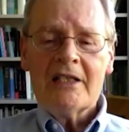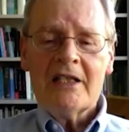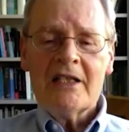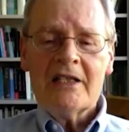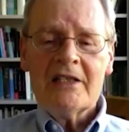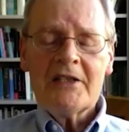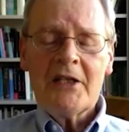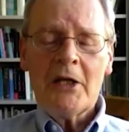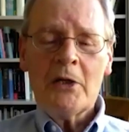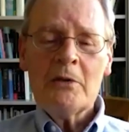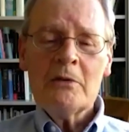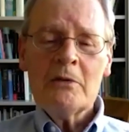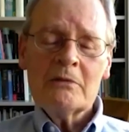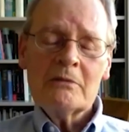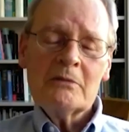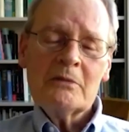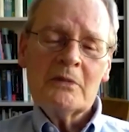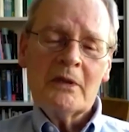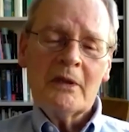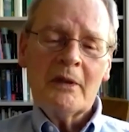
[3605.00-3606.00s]

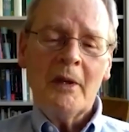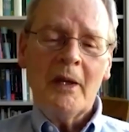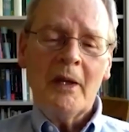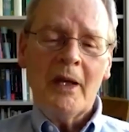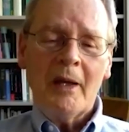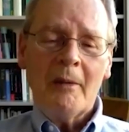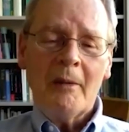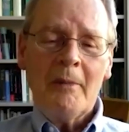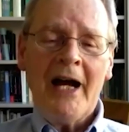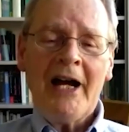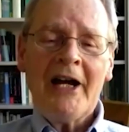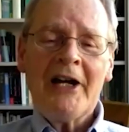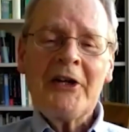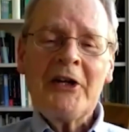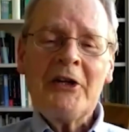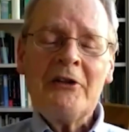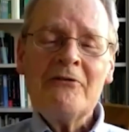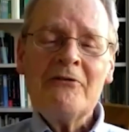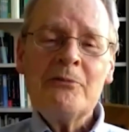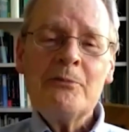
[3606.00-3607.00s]
So my
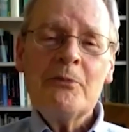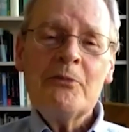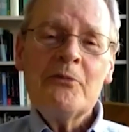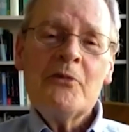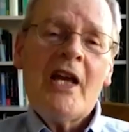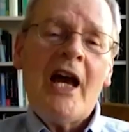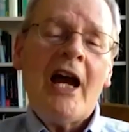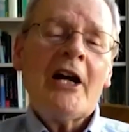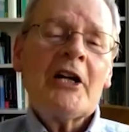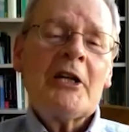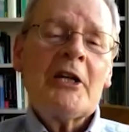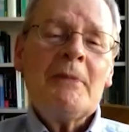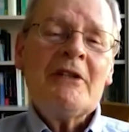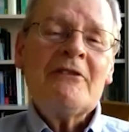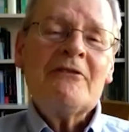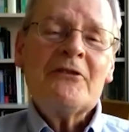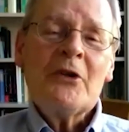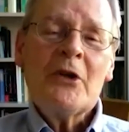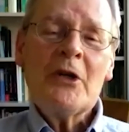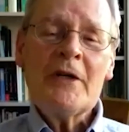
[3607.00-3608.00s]

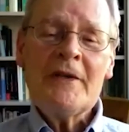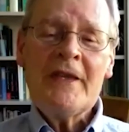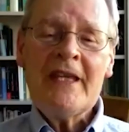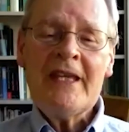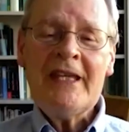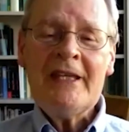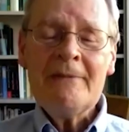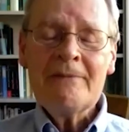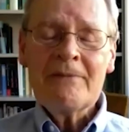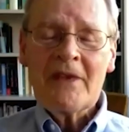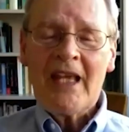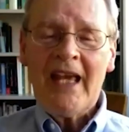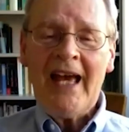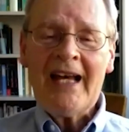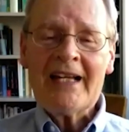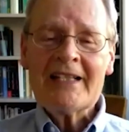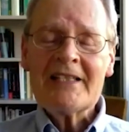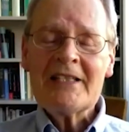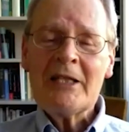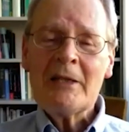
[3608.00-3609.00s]
argument for the
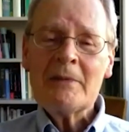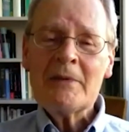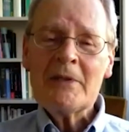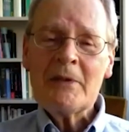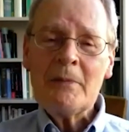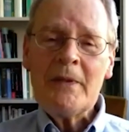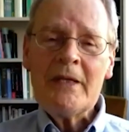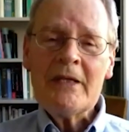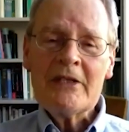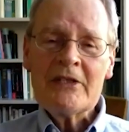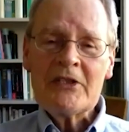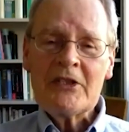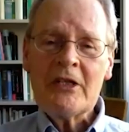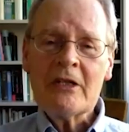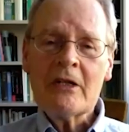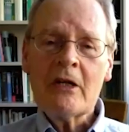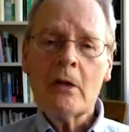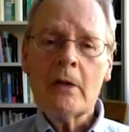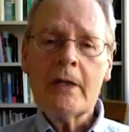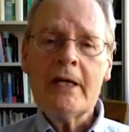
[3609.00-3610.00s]
axioms appeals to
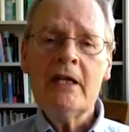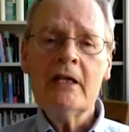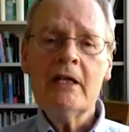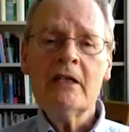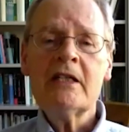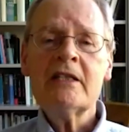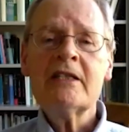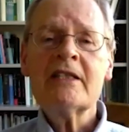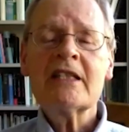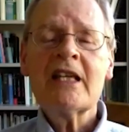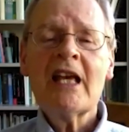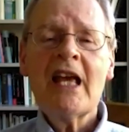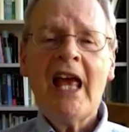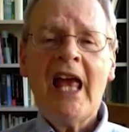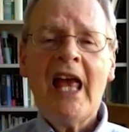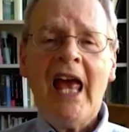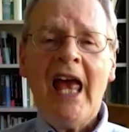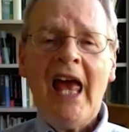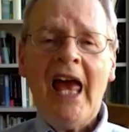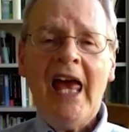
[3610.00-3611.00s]
coherence,
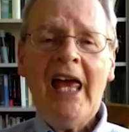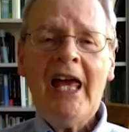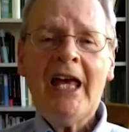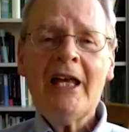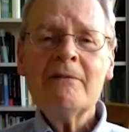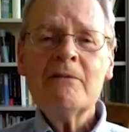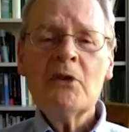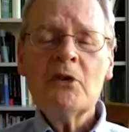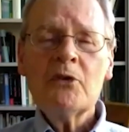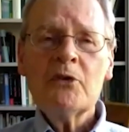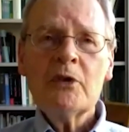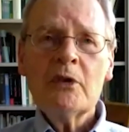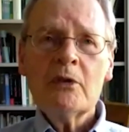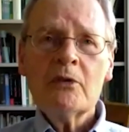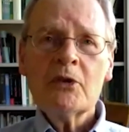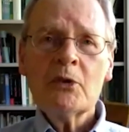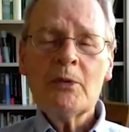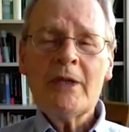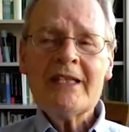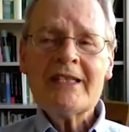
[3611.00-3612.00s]
and
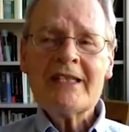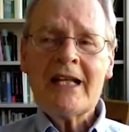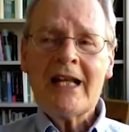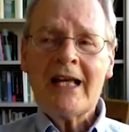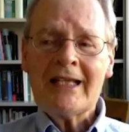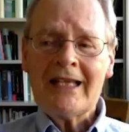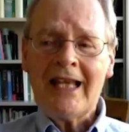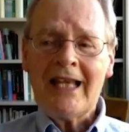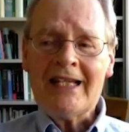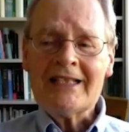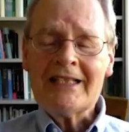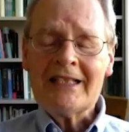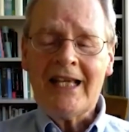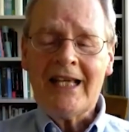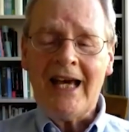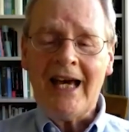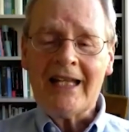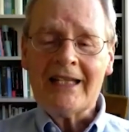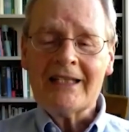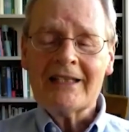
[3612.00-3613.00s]
the reason I like
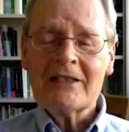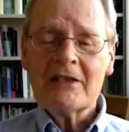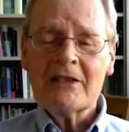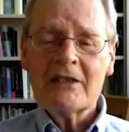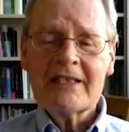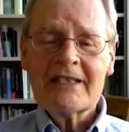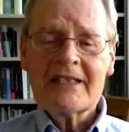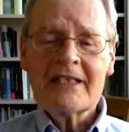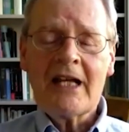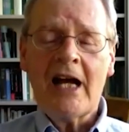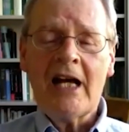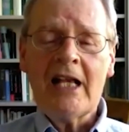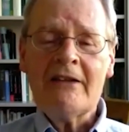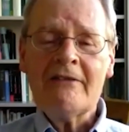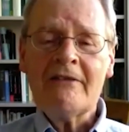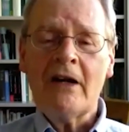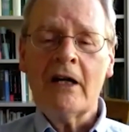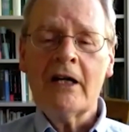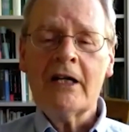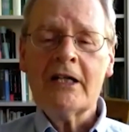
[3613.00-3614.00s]
that style of
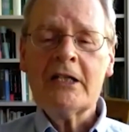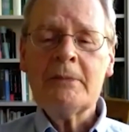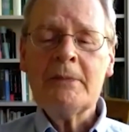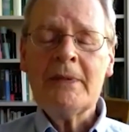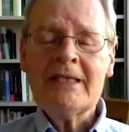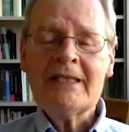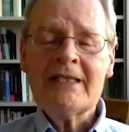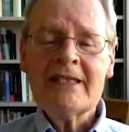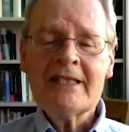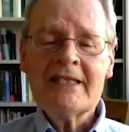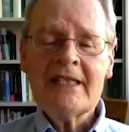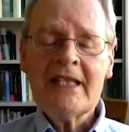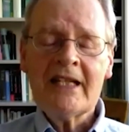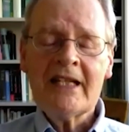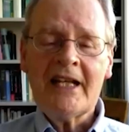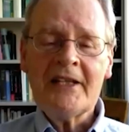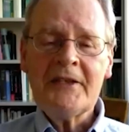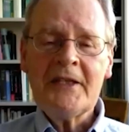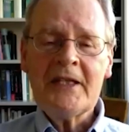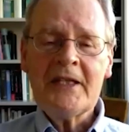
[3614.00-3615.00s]
argument is that
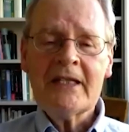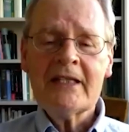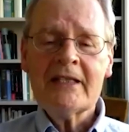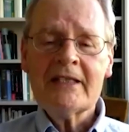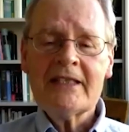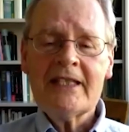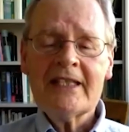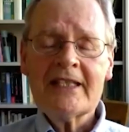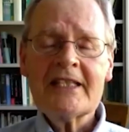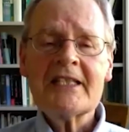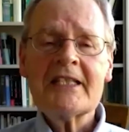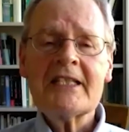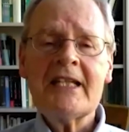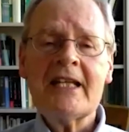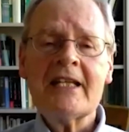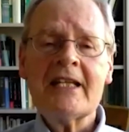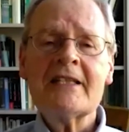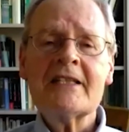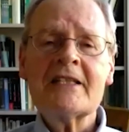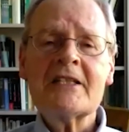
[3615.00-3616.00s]
I think it
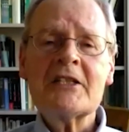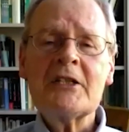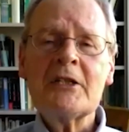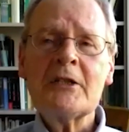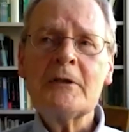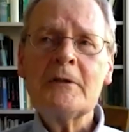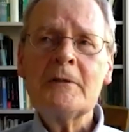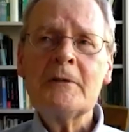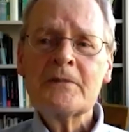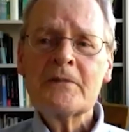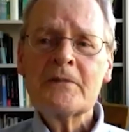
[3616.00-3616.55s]
extends to